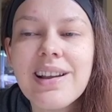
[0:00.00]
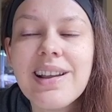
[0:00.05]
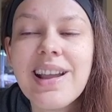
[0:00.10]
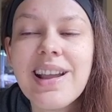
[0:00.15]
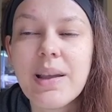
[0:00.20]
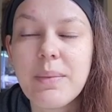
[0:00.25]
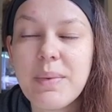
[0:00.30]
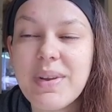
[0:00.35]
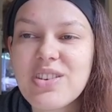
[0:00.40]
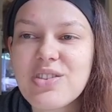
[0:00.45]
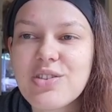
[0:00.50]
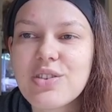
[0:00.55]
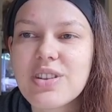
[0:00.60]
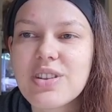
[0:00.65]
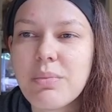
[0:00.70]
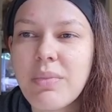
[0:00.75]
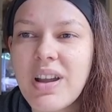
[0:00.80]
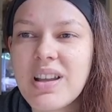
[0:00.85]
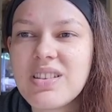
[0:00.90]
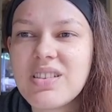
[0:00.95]
and make sure
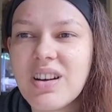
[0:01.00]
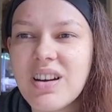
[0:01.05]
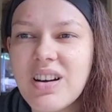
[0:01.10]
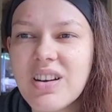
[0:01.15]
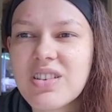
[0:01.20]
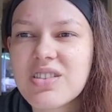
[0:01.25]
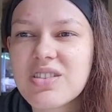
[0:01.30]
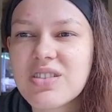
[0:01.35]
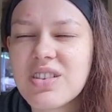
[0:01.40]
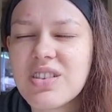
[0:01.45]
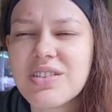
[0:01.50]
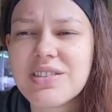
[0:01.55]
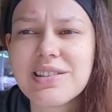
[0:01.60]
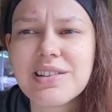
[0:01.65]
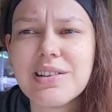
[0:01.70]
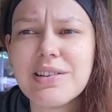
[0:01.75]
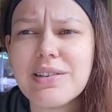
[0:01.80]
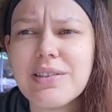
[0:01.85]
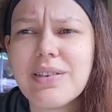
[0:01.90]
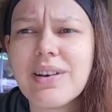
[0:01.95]
that my dogs are
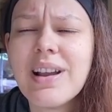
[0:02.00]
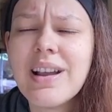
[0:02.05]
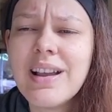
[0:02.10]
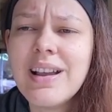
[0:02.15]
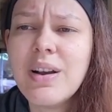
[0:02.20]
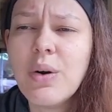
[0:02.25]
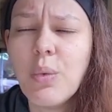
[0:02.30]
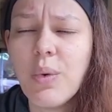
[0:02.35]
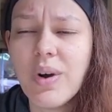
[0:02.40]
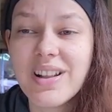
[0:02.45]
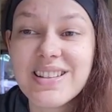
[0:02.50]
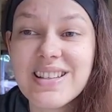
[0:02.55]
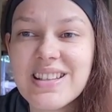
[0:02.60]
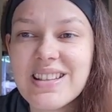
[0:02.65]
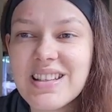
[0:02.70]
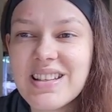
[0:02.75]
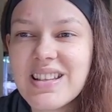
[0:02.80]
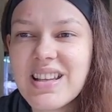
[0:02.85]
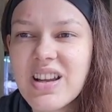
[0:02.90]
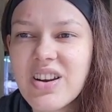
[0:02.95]
also well
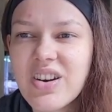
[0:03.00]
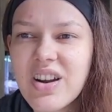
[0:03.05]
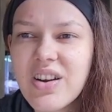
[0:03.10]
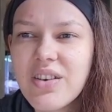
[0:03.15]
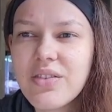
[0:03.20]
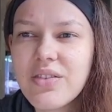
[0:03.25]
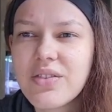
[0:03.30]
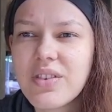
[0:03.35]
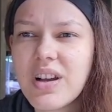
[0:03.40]
taken care of.